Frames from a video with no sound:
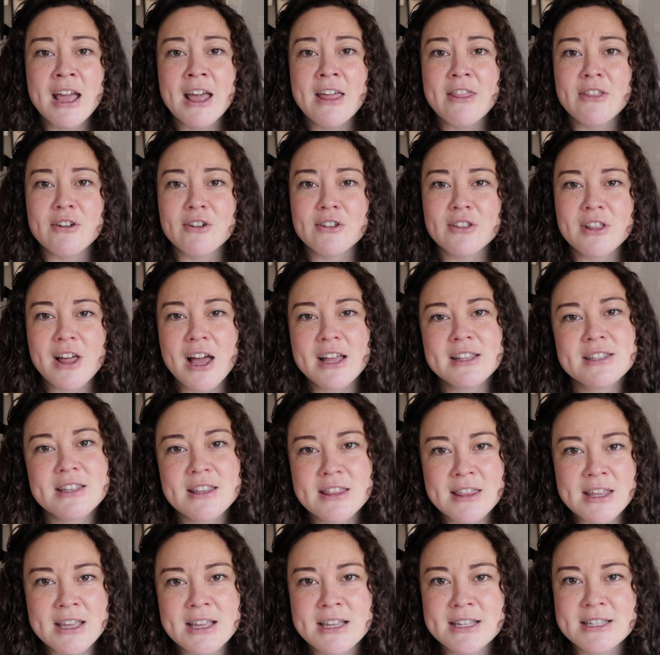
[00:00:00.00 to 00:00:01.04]
There are lots of
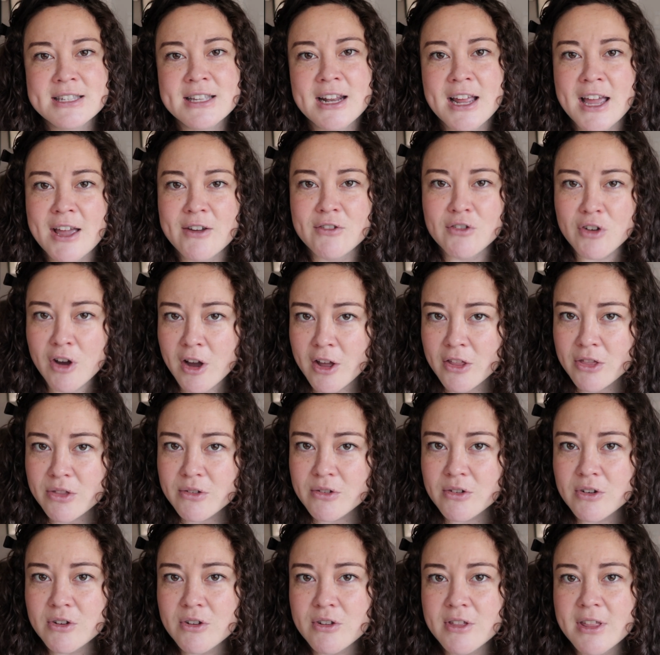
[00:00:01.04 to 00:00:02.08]
things that I have gone
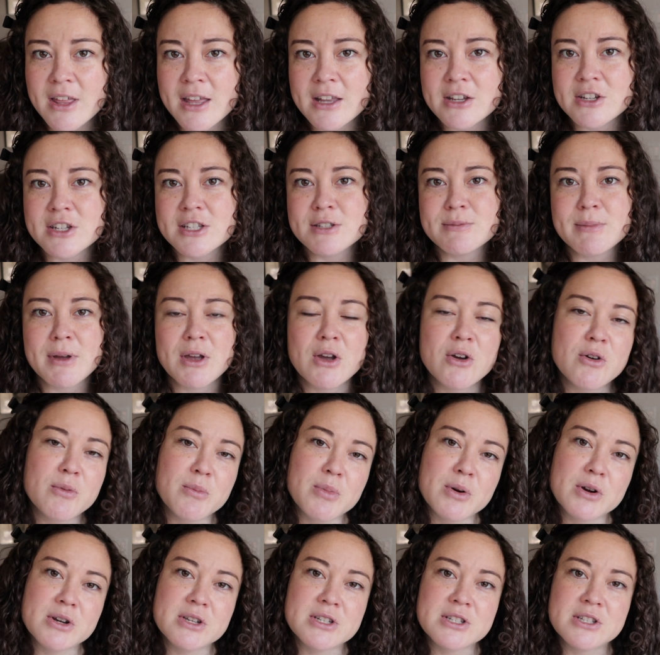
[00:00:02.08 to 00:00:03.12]
through that just my own
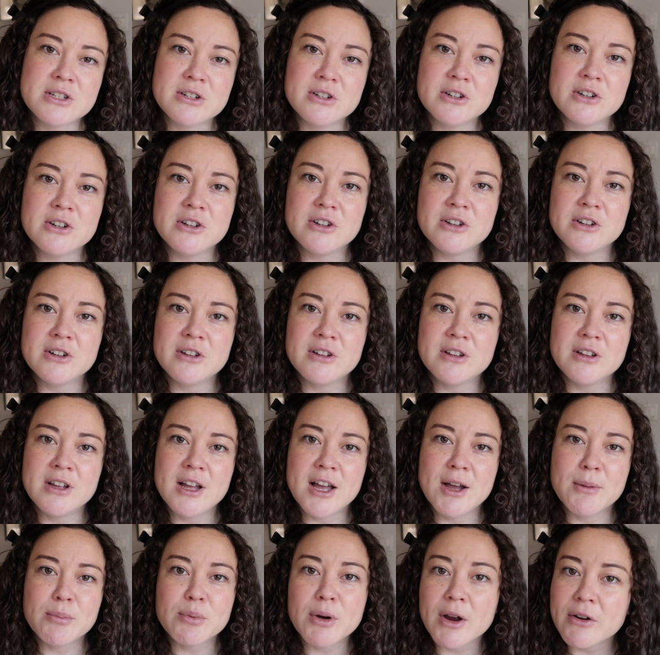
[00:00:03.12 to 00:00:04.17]
personal
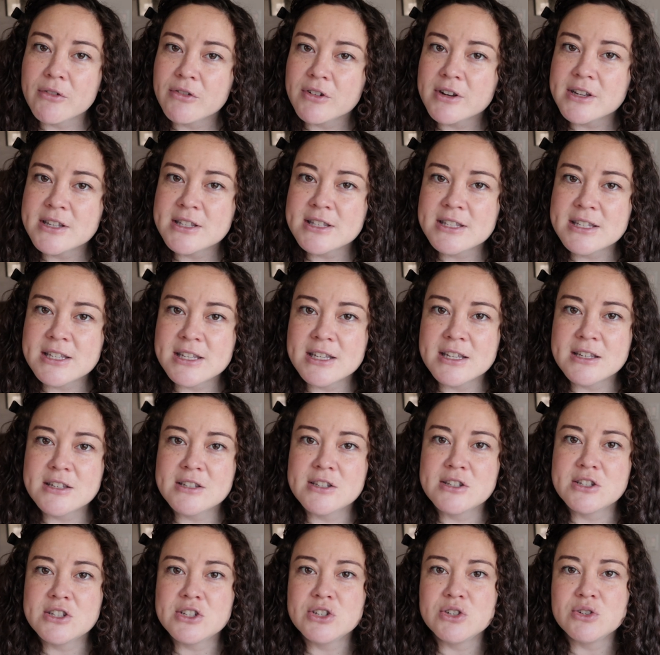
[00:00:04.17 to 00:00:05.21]
preference
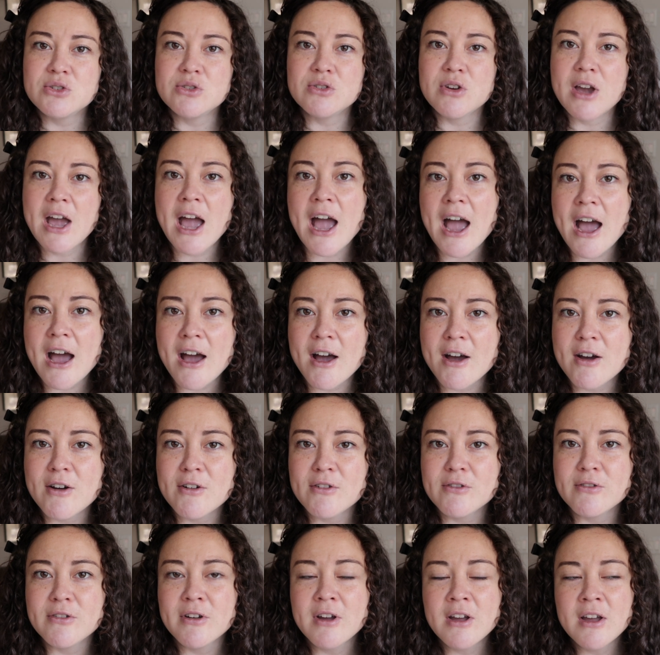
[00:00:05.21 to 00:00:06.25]
is to
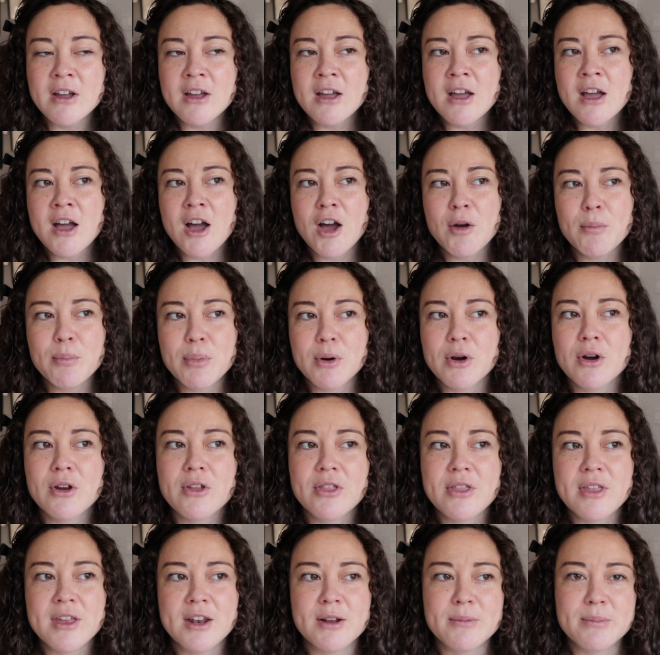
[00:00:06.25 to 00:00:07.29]
have a
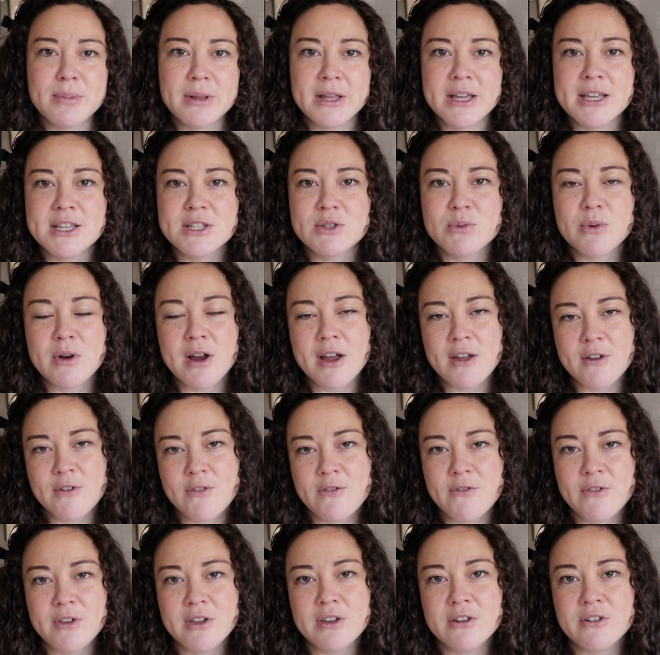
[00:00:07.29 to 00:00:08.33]
birth in a place where I
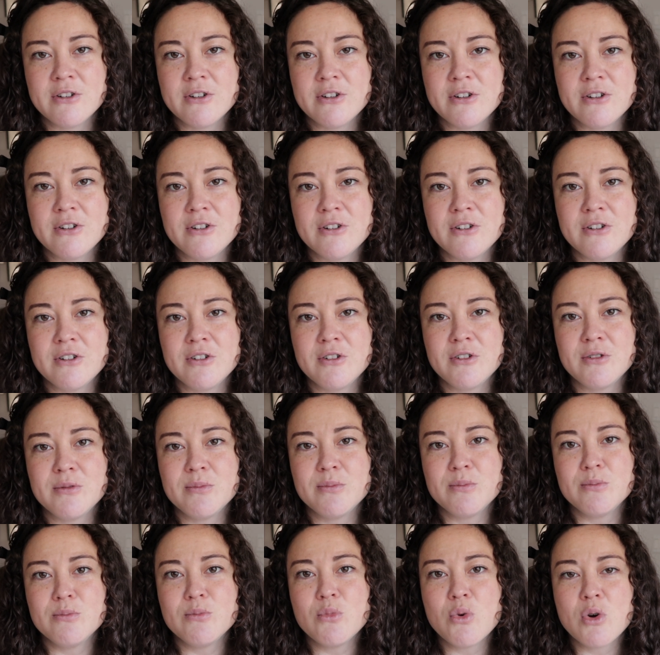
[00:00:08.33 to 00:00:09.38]
feel
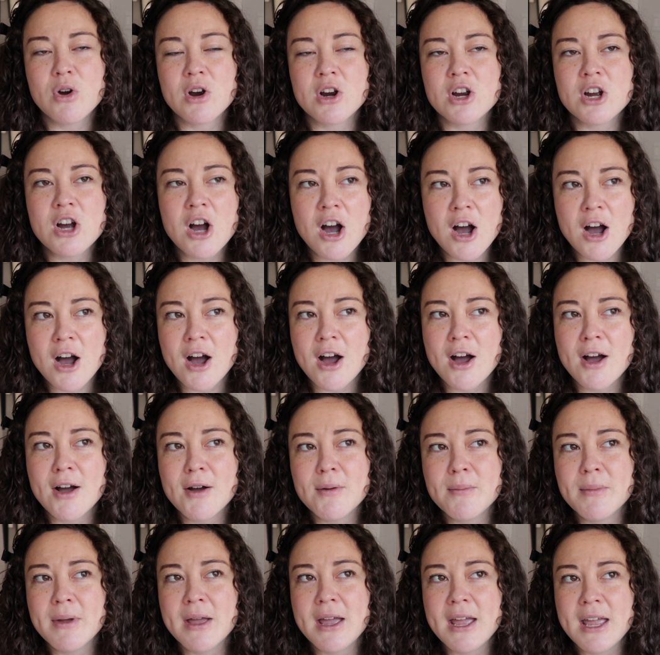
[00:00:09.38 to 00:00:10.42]
more
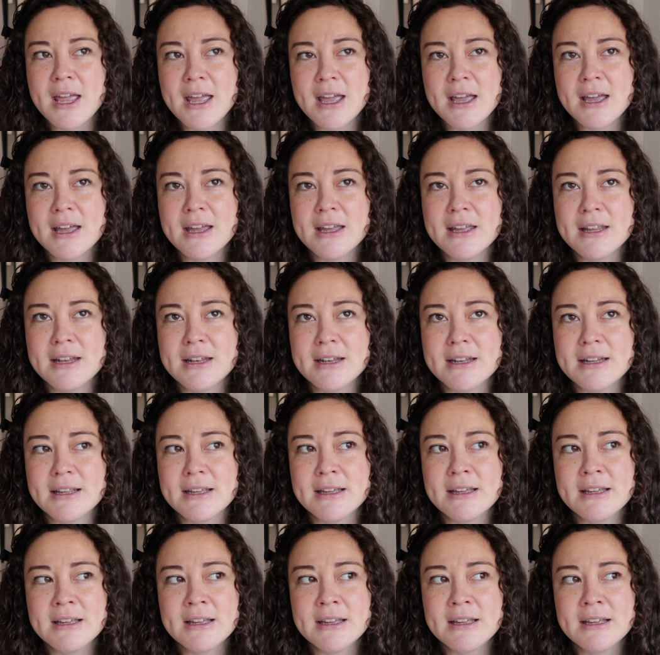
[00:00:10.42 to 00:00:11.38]
calm and